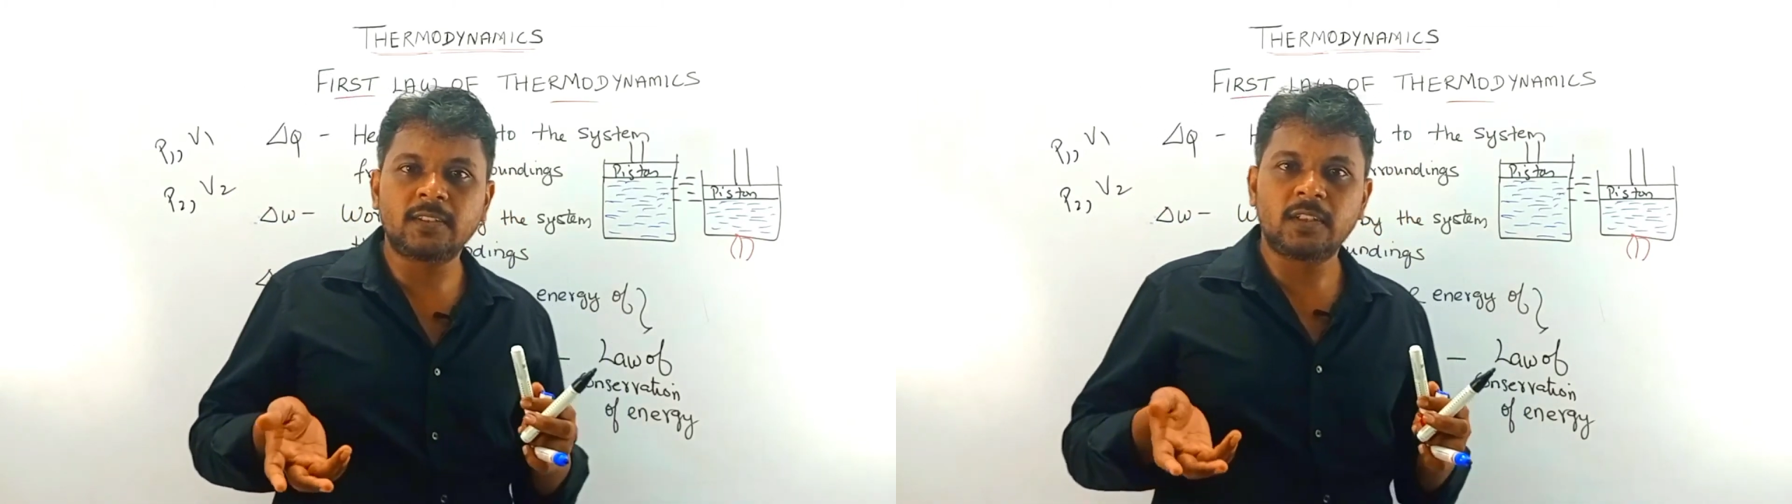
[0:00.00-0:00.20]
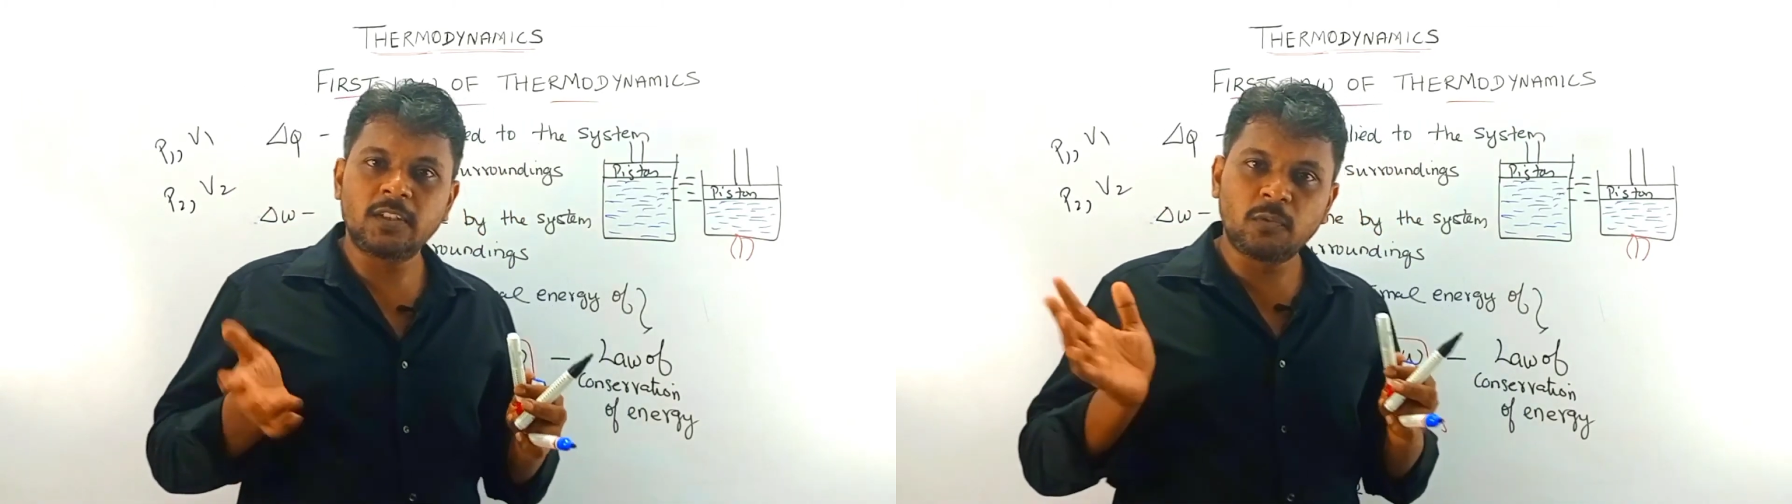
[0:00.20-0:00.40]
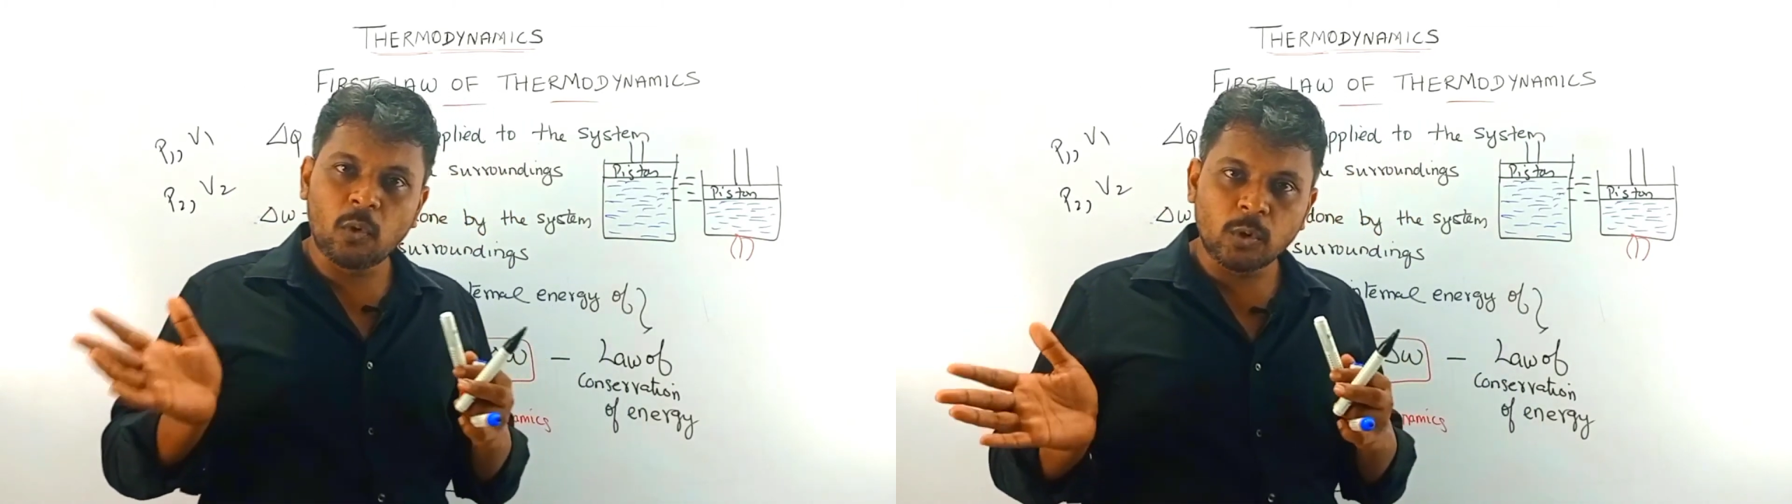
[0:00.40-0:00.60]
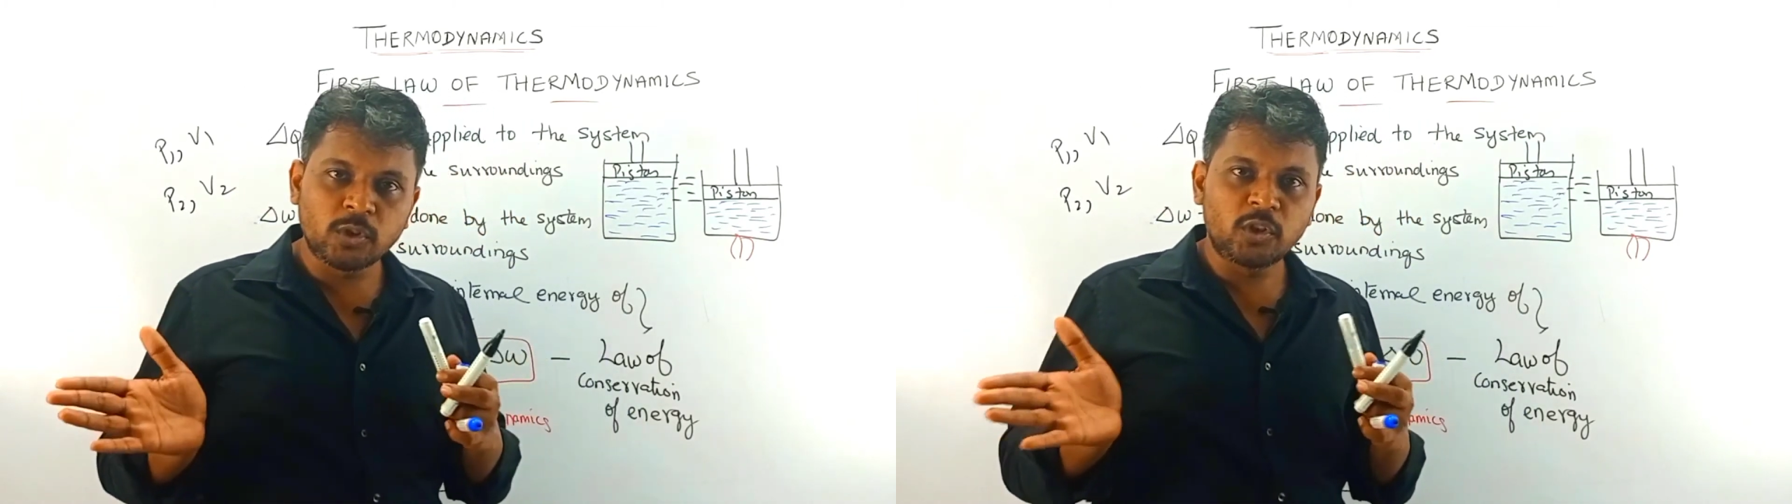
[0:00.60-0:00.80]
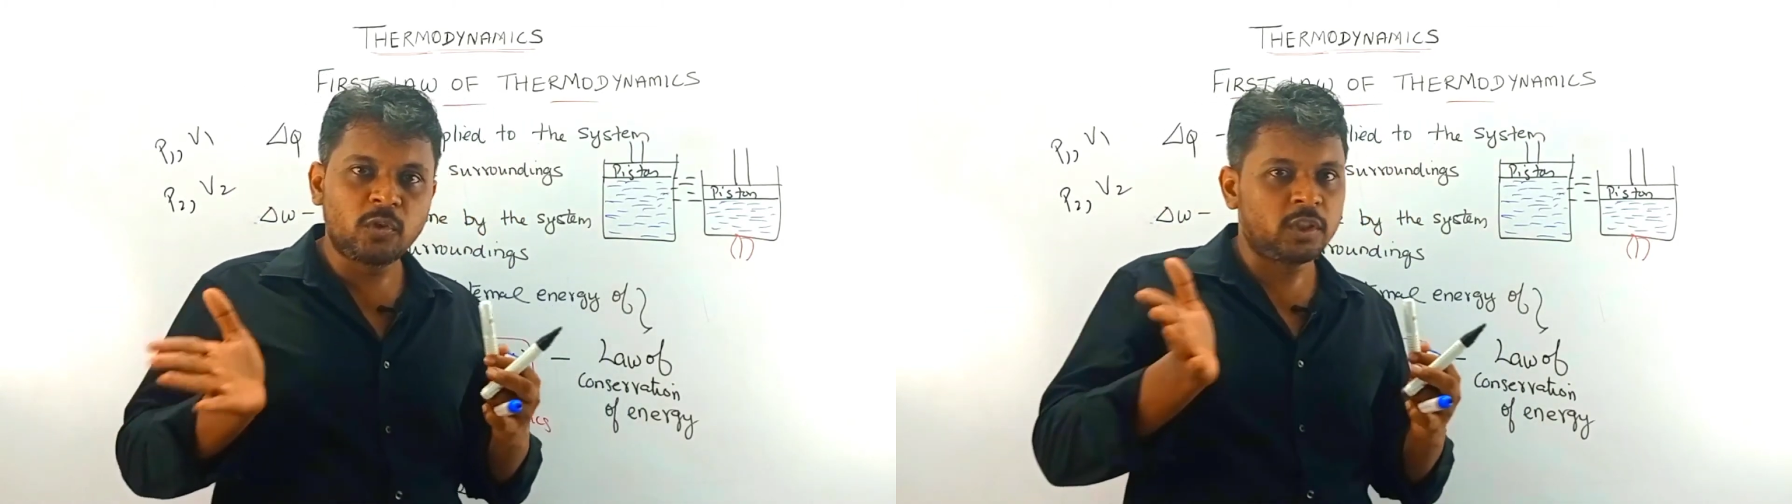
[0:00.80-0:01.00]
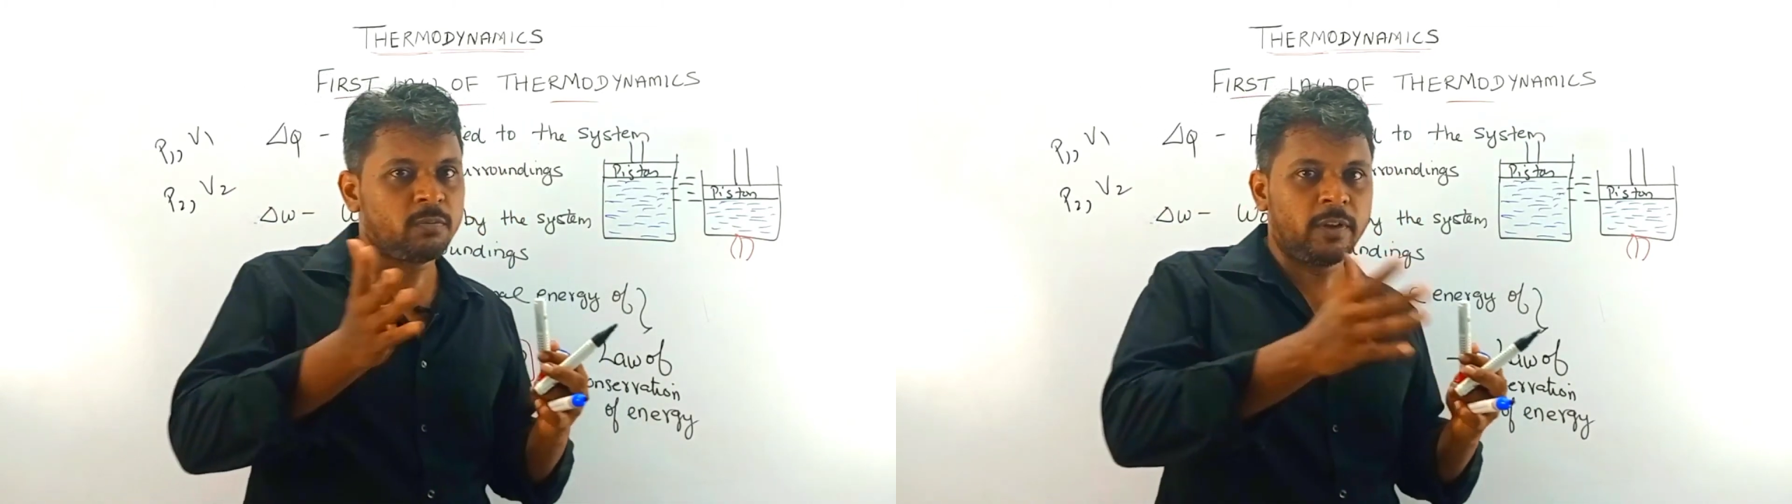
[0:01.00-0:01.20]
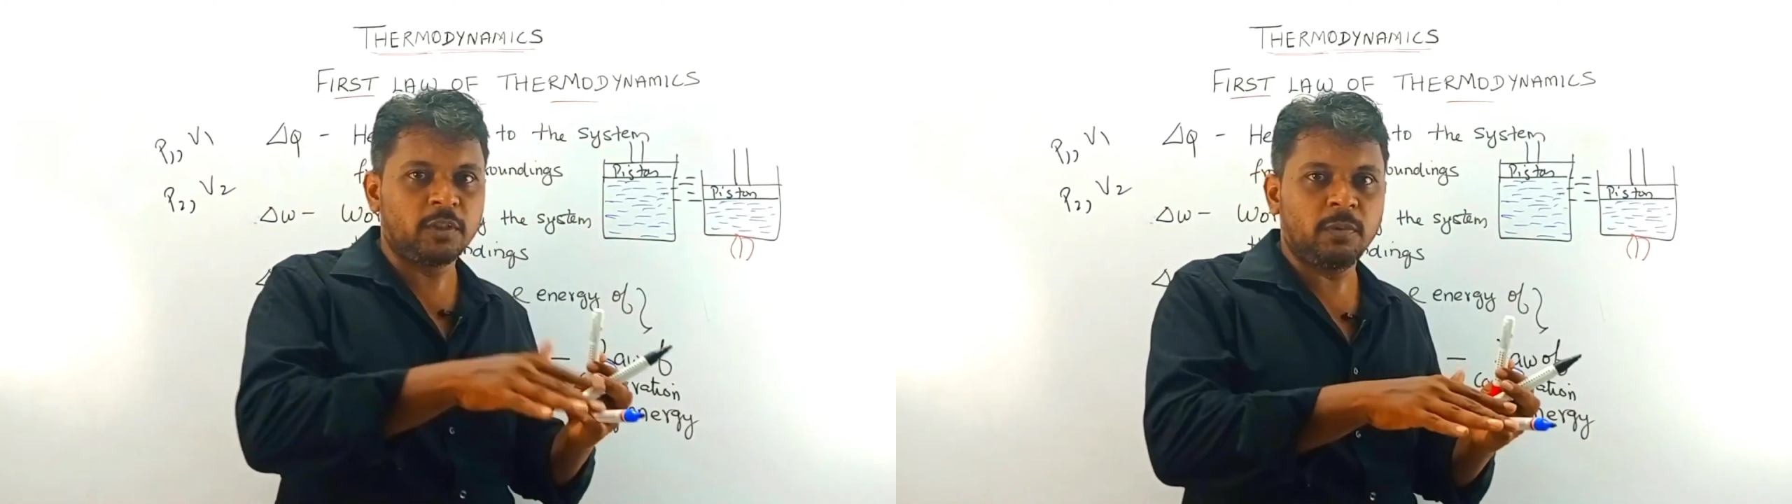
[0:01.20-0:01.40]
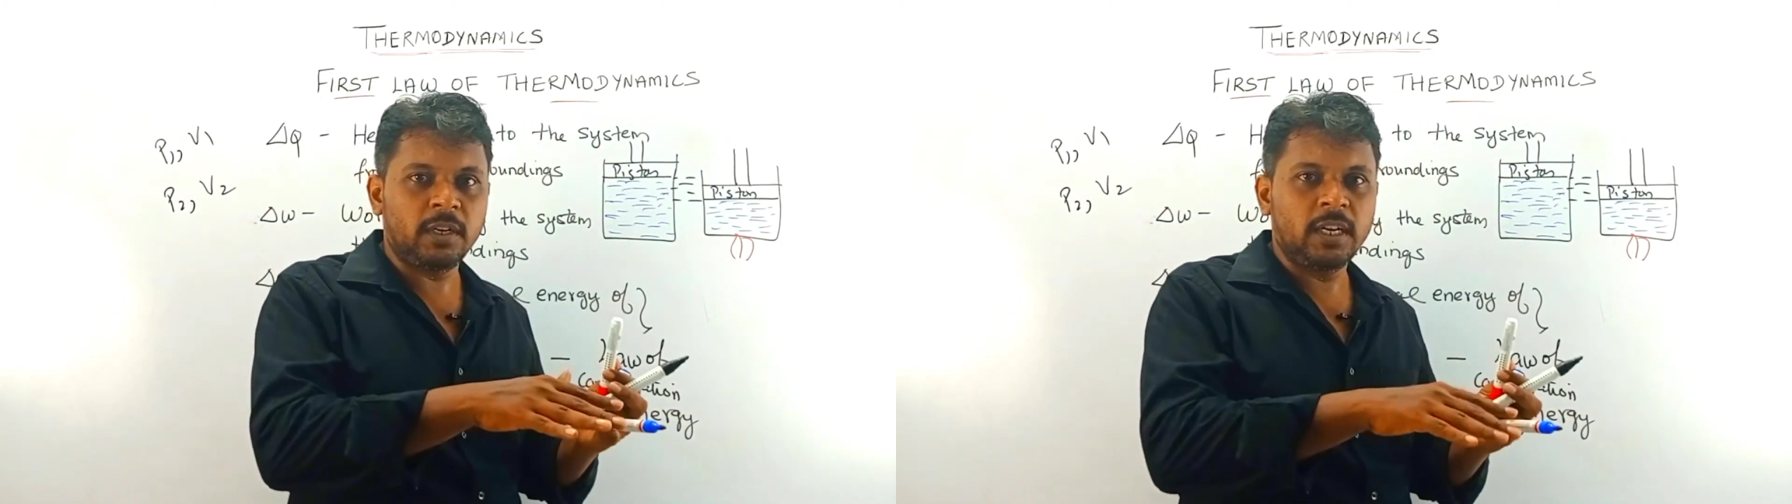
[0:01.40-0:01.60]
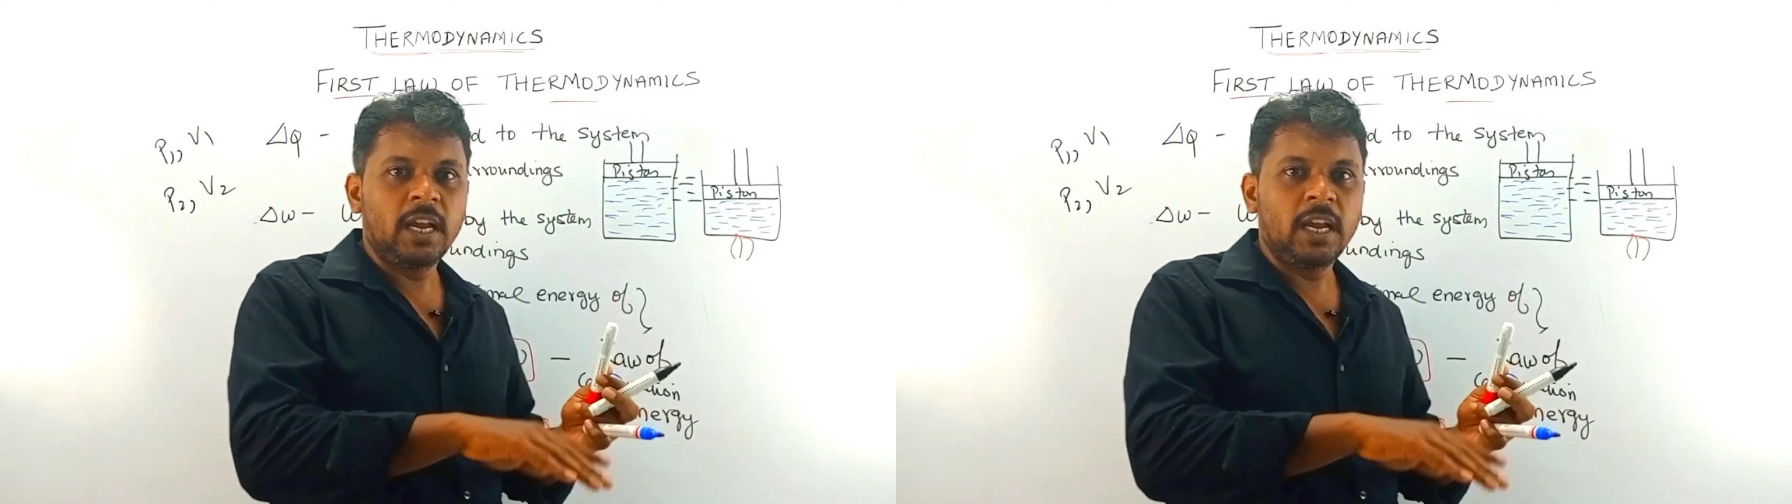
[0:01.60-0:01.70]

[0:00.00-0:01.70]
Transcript: It is force into displacement.